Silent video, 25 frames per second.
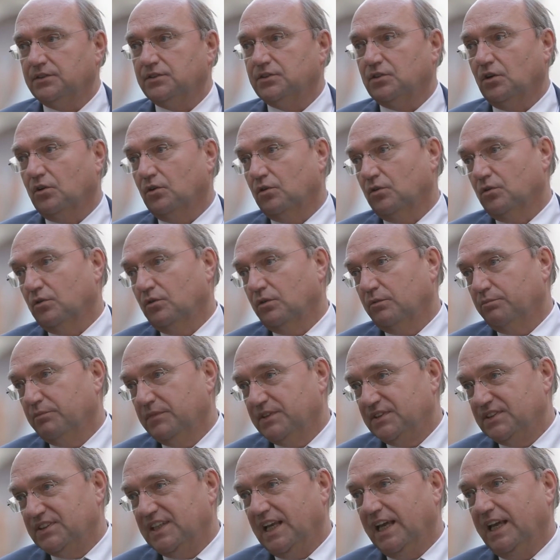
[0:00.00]
So
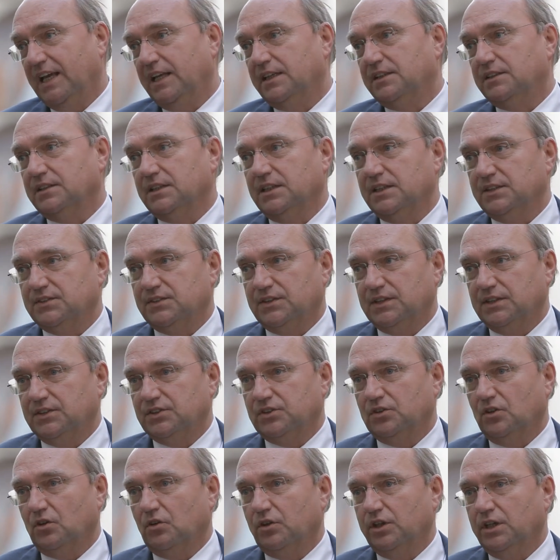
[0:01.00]
sad is this
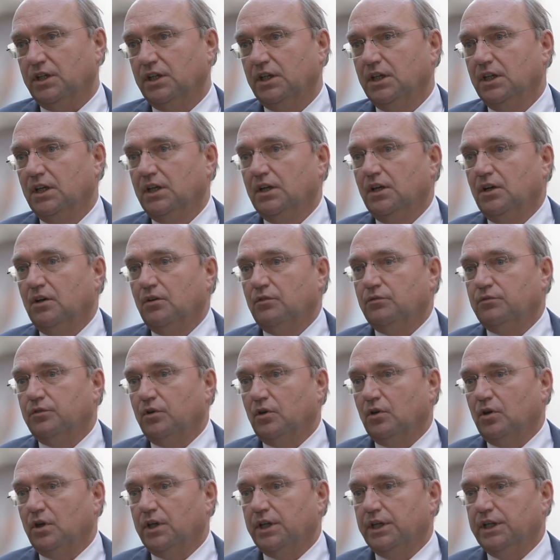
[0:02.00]
story
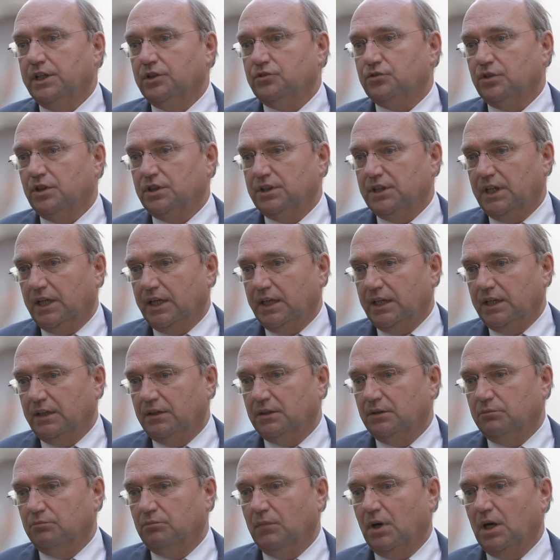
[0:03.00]
for intraday
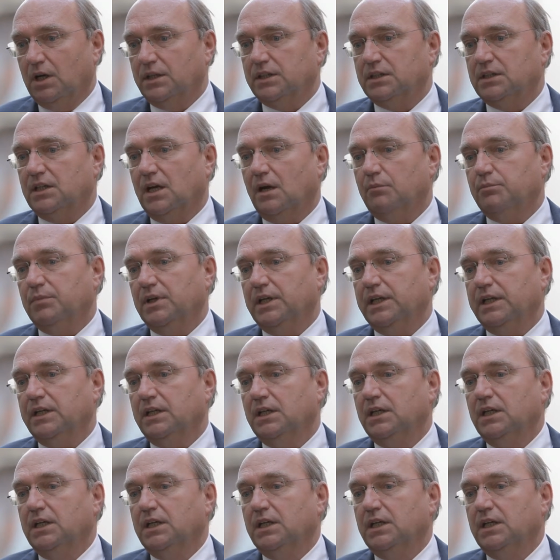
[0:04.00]
market coupling.